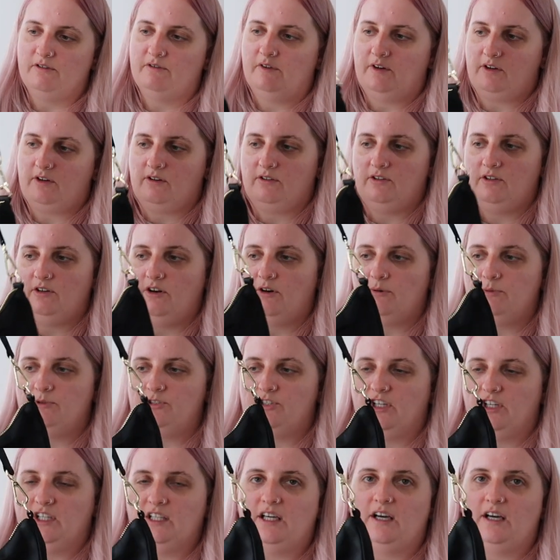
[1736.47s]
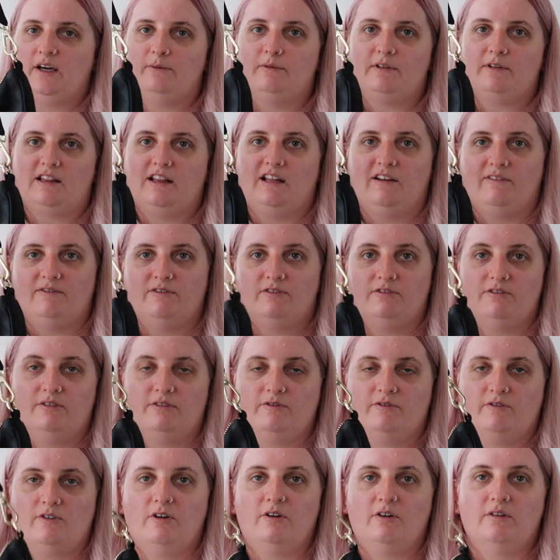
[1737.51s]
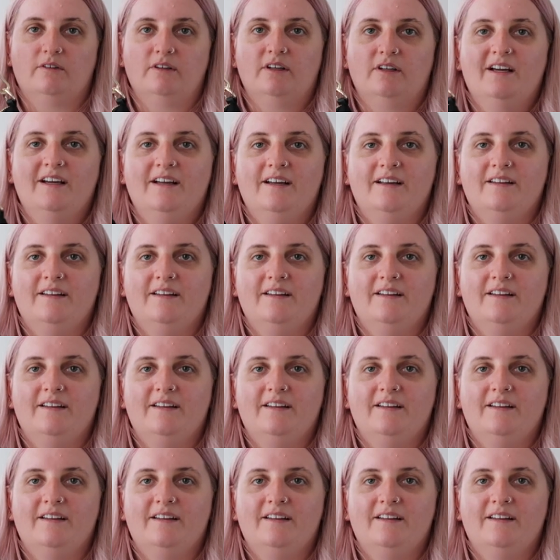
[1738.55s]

if I got the opportunity, I would love to have gone.